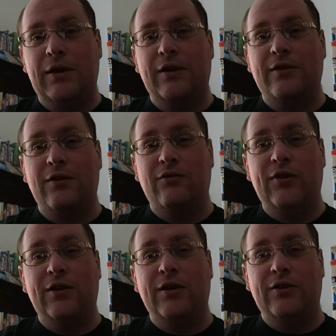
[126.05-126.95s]
because I was
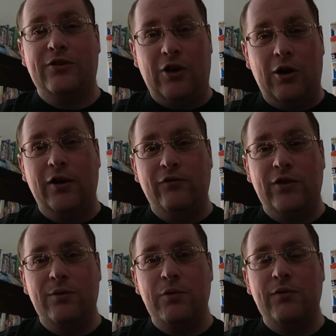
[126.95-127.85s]
feeling sorry
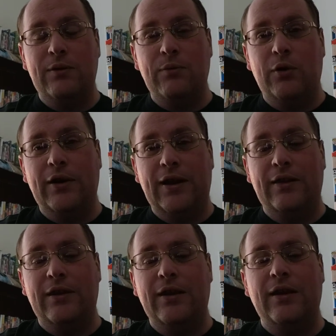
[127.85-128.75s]
for the movie more than
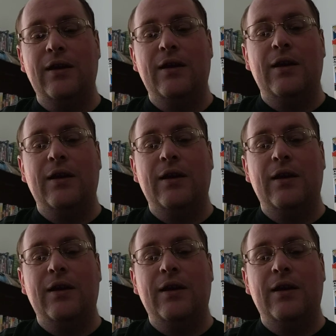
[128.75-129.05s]
anything.